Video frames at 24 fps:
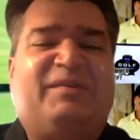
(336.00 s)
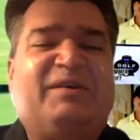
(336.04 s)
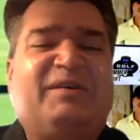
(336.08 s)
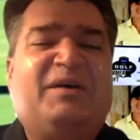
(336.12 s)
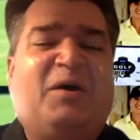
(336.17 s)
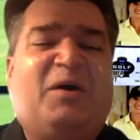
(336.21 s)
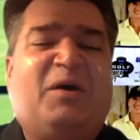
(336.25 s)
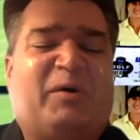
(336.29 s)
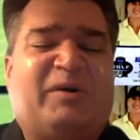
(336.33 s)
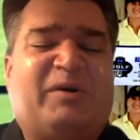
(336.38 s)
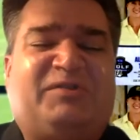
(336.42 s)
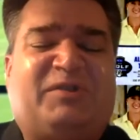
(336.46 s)

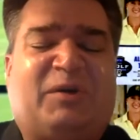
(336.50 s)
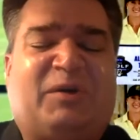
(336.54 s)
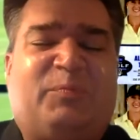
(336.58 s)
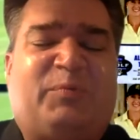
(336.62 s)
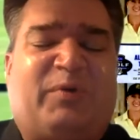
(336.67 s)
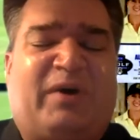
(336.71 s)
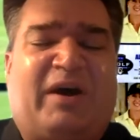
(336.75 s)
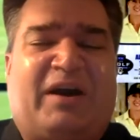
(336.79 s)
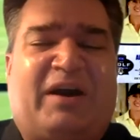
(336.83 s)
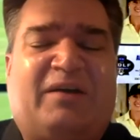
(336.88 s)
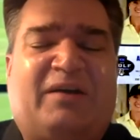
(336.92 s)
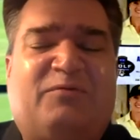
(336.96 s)
We're so
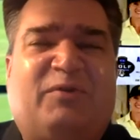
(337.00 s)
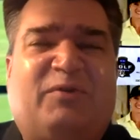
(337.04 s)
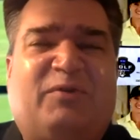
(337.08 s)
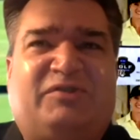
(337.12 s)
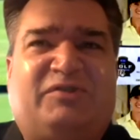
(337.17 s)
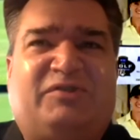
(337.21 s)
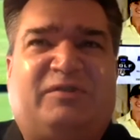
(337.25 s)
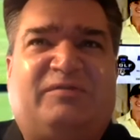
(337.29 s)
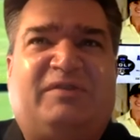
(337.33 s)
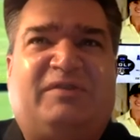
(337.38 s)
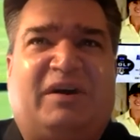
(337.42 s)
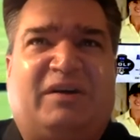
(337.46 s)
proud of what
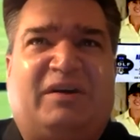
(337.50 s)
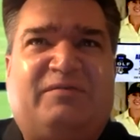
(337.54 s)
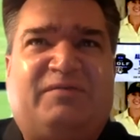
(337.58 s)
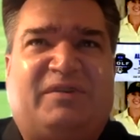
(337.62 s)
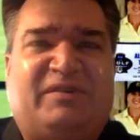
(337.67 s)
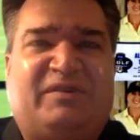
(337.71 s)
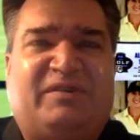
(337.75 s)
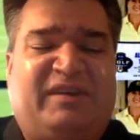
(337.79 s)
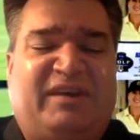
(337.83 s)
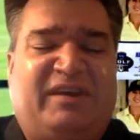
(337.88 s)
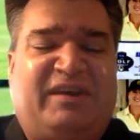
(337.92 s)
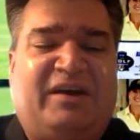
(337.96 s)
you've done for
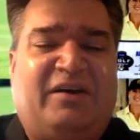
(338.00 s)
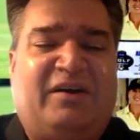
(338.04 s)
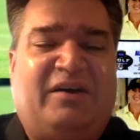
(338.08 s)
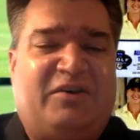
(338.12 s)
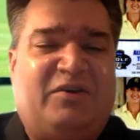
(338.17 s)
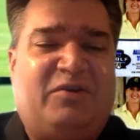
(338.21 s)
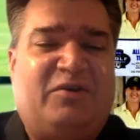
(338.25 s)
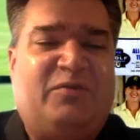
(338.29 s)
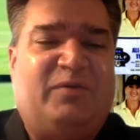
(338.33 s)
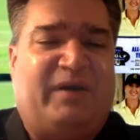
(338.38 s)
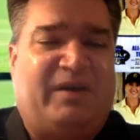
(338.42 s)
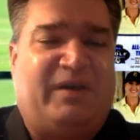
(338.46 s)

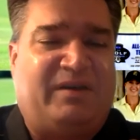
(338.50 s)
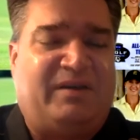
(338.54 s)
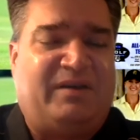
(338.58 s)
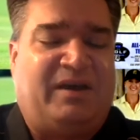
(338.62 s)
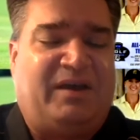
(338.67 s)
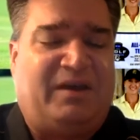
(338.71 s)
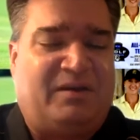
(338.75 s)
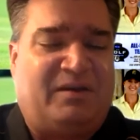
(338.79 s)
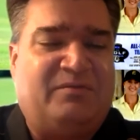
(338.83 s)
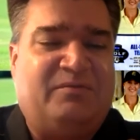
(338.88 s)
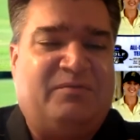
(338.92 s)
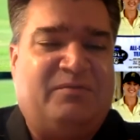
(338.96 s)
TLU
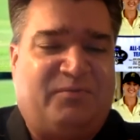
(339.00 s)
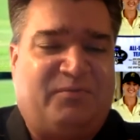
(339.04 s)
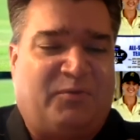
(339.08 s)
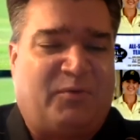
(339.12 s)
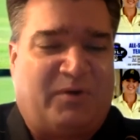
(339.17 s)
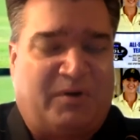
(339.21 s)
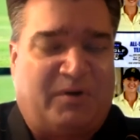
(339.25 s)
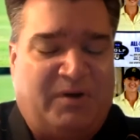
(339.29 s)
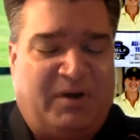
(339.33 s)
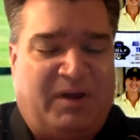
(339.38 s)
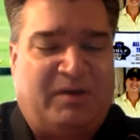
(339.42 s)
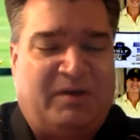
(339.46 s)
and
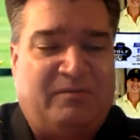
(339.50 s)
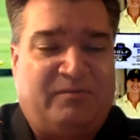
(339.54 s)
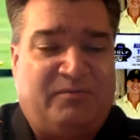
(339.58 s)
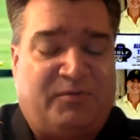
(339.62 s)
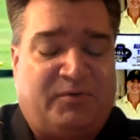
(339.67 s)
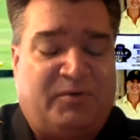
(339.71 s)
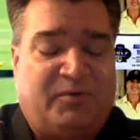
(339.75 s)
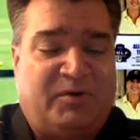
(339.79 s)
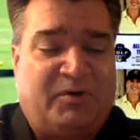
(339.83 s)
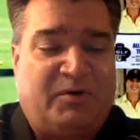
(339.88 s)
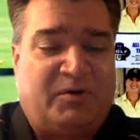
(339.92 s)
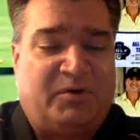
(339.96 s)

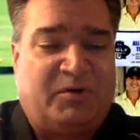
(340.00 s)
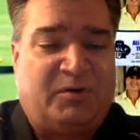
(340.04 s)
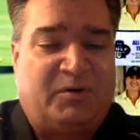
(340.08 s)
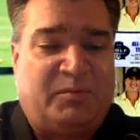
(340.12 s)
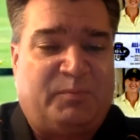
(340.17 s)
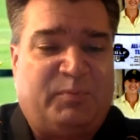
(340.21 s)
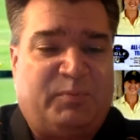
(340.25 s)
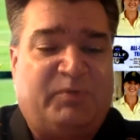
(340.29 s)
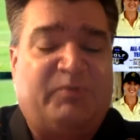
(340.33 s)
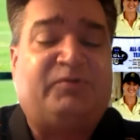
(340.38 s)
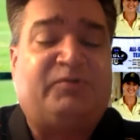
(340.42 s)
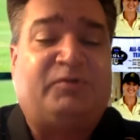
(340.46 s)
for your
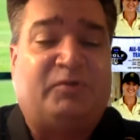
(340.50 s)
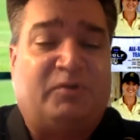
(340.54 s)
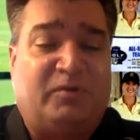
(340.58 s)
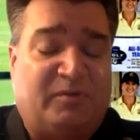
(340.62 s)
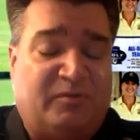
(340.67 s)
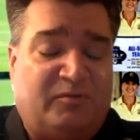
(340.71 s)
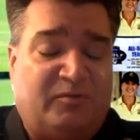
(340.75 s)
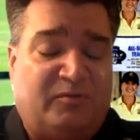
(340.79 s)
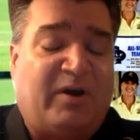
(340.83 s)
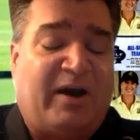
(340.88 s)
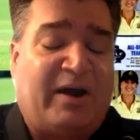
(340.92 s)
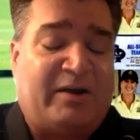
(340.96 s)
pursuit
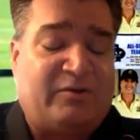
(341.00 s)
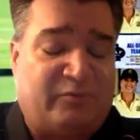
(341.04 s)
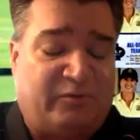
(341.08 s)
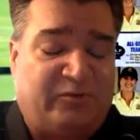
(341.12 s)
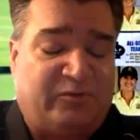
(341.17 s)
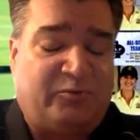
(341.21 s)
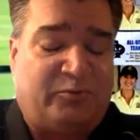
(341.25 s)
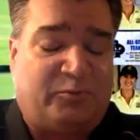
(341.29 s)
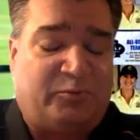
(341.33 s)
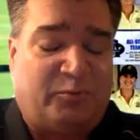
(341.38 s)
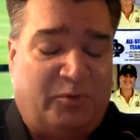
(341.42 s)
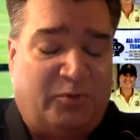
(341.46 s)
of graduate
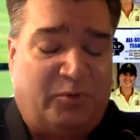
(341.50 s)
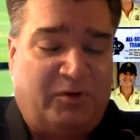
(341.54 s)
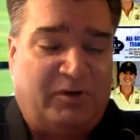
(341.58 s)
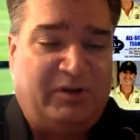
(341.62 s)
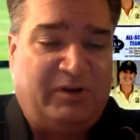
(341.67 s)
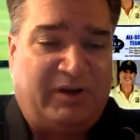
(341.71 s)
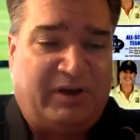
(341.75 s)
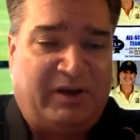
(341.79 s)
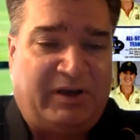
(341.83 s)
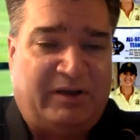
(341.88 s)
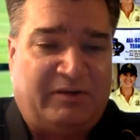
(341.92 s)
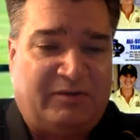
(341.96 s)
school
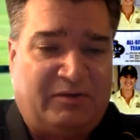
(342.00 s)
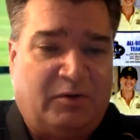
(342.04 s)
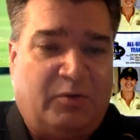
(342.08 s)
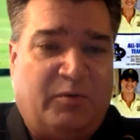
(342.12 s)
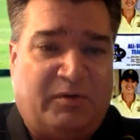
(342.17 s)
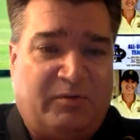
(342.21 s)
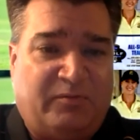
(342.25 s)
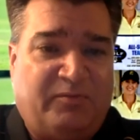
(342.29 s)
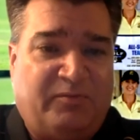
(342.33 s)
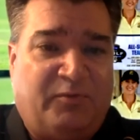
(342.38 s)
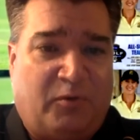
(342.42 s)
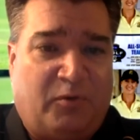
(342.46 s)
and
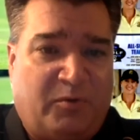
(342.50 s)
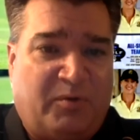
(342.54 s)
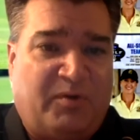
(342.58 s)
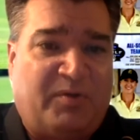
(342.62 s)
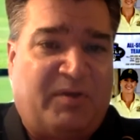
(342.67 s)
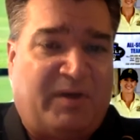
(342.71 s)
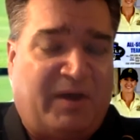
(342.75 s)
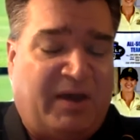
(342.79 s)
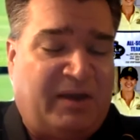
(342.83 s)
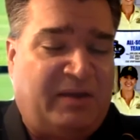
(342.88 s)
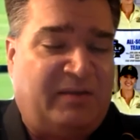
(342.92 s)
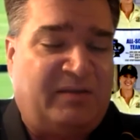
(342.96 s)
going forward in
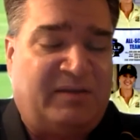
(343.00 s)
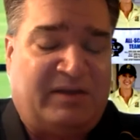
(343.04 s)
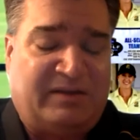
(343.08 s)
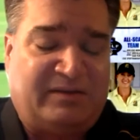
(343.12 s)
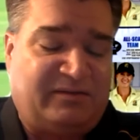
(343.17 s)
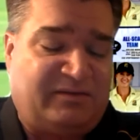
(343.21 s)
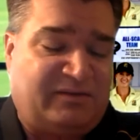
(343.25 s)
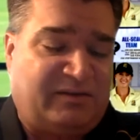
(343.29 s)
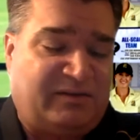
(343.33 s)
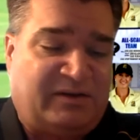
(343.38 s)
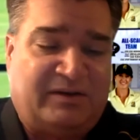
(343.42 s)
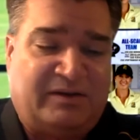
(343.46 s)
that. And
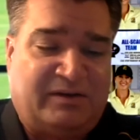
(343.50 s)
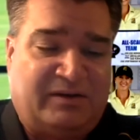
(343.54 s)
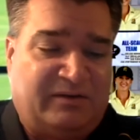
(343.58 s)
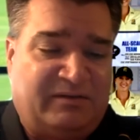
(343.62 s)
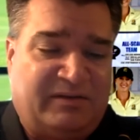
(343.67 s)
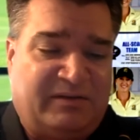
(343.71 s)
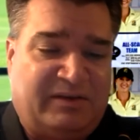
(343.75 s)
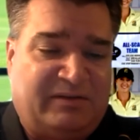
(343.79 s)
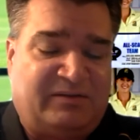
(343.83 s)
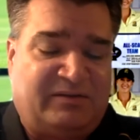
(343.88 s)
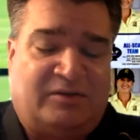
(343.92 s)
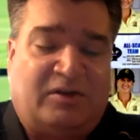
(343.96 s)
that's
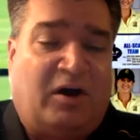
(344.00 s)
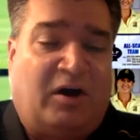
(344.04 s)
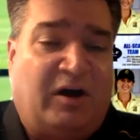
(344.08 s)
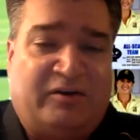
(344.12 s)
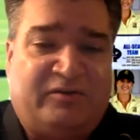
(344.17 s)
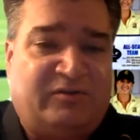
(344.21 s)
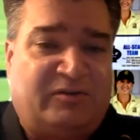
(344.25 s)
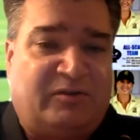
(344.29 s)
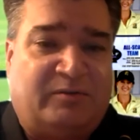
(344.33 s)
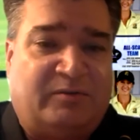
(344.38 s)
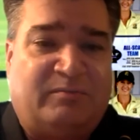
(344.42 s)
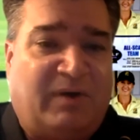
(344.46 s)
an
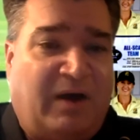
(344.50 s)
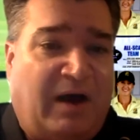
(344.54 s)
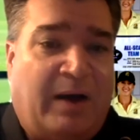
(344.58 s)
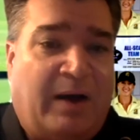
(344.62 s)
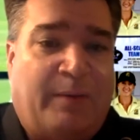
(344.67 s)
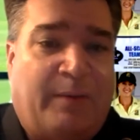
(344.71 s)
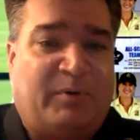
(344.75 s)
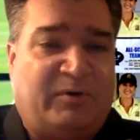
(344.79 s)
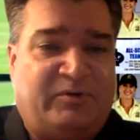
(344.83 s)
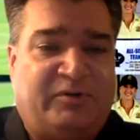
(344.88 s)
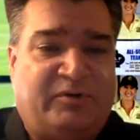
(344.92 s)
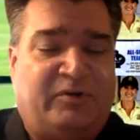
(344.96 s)
awesome
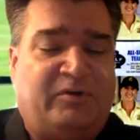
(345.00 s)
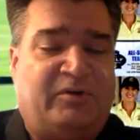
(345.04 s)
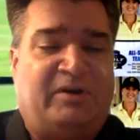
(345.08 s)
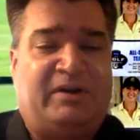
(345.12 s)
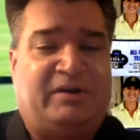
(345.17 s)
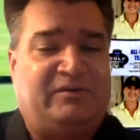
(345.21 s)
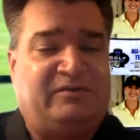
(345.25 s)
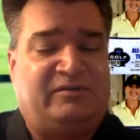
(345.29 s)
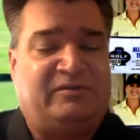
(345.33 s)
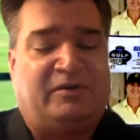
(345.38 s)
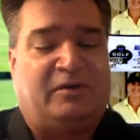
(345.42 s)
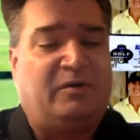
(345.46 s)
opportunity.
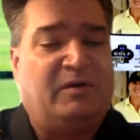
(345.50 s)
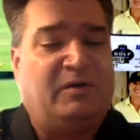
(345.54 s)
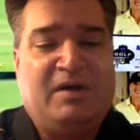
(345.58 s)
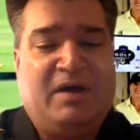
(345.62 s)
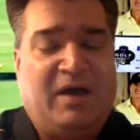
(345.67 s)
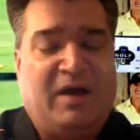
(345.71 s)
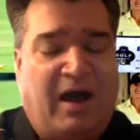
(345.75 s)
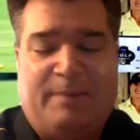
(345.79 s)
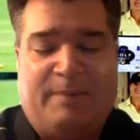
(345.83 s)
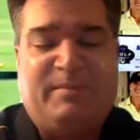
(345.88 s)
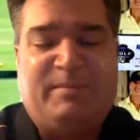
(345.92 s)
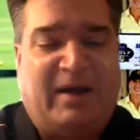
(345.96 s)
So
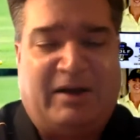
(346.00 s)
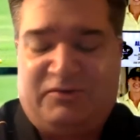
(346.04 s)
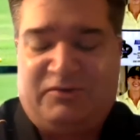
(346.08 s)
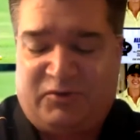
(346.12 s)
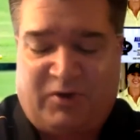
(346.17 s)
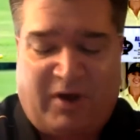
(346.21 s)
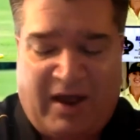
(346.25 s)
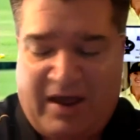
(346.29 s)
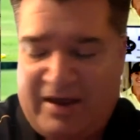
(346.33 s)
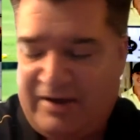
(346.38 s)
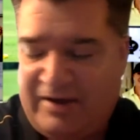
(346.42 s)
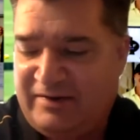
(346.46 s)
I'm not
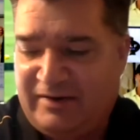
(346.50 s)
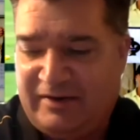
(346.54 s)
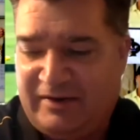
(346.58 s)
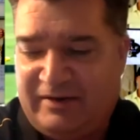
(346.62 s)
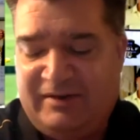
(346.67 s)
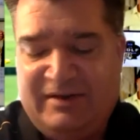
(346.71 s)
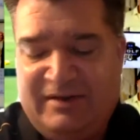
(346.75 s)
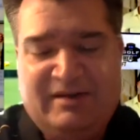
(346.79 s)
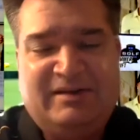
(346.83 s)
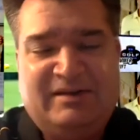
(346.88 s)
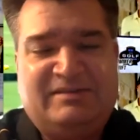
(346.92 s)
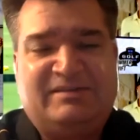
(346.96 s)
trying to
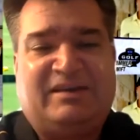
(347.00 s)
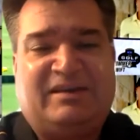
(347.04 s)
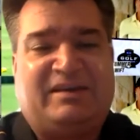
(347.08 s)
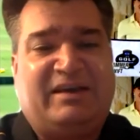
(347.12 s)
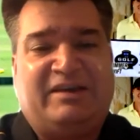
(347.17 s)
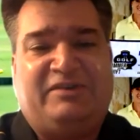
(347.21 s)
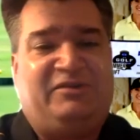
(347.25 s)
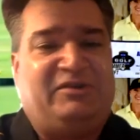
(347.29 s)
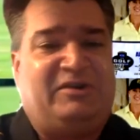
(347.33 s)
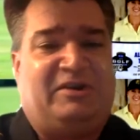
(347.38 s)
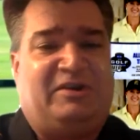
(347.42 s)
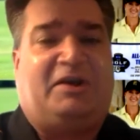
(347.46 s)

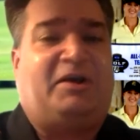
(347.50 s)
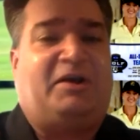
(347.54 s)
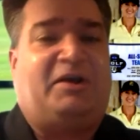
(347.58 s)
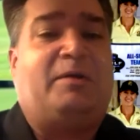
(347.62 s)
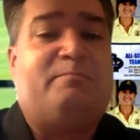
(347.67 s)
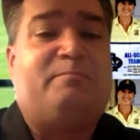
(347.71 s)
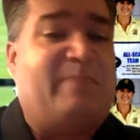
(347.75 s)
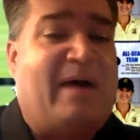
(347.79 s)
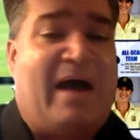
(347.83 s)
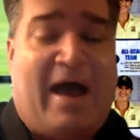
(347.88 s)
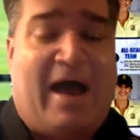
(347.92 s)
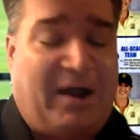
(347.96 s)
get you to come
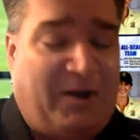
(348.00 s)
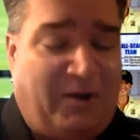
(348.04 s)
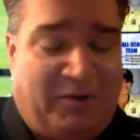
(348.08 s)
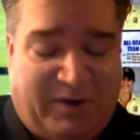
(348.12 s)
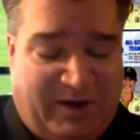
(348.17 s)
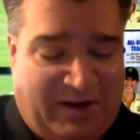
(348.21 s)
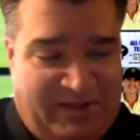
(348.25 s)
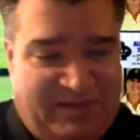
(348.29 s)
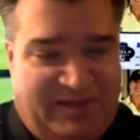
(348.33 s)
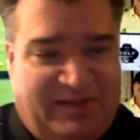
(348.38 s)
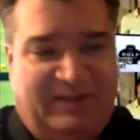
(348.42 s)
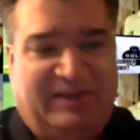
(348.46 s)
back or
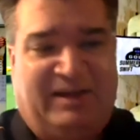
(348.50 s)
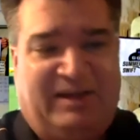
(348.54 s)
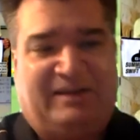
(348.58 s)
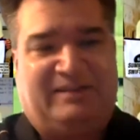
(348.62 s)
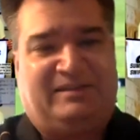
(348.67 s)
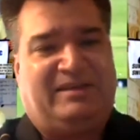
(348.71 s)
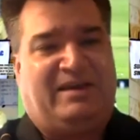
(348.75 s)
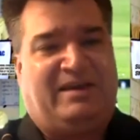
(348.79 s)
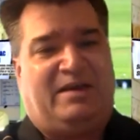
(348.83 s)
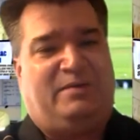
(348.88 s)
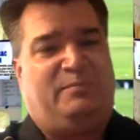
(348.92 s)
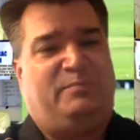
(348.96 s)
anything like
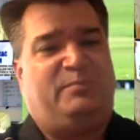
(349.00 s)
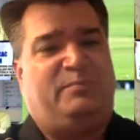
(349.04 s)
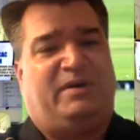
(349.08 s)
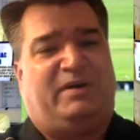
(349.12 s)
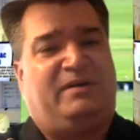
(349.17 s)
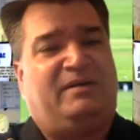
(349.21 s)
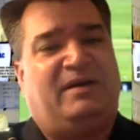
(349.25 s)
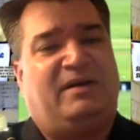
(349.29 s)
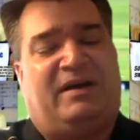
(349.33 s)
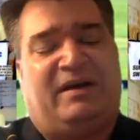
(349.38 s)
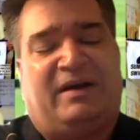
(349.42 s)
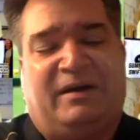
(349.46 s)
that, but
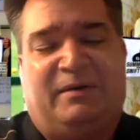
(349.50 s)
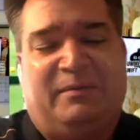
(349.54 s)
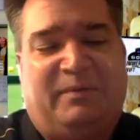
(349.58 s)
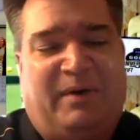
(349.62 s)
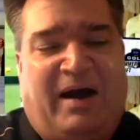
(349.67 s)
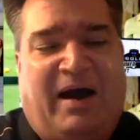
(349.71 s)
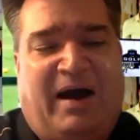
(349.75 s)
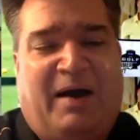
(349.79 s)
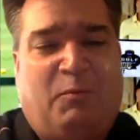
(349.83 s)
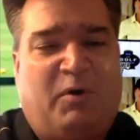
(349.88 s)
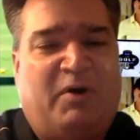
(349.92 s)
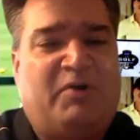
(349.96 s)

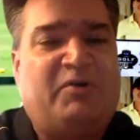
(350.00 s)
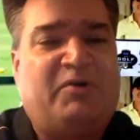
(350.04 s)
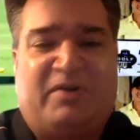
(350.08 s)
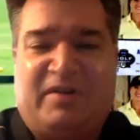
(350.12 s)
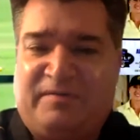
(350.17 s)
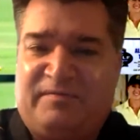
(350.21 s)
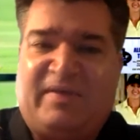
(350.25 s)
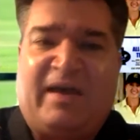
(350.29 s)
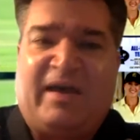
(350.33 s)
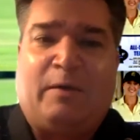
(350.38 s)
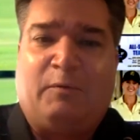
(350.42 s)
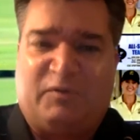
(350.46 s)
I wondered
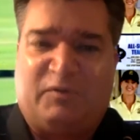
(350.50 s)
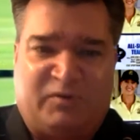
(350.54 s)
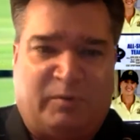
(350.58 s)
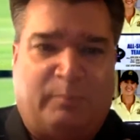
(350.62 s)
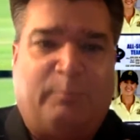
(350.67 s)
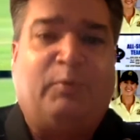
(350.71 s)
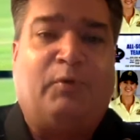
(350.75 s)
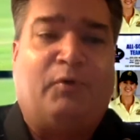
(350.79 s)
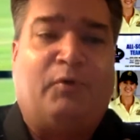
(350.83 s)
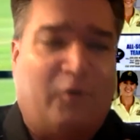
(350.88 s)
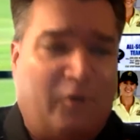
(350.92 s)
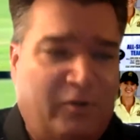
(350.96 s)
if that was a
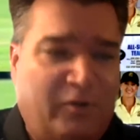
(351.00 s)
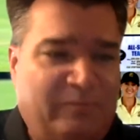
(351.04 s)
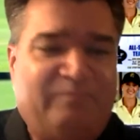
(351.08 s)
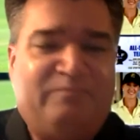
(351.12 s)
pull.